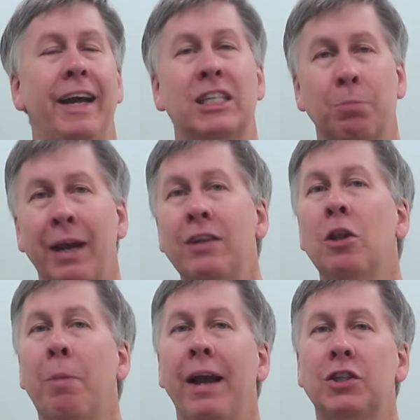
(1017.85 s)
explain
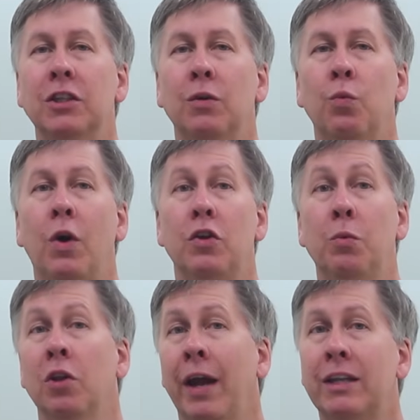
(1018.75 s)
to the patient what
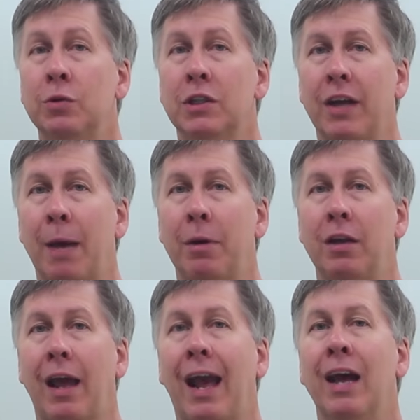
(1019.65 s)
you would like to
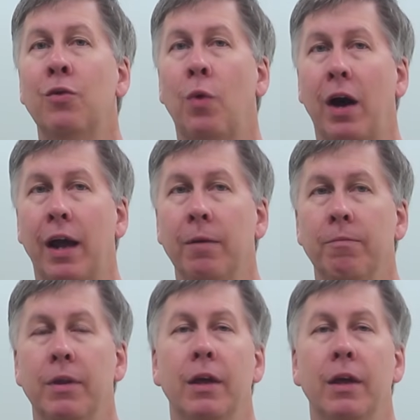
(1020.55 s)
examine and why,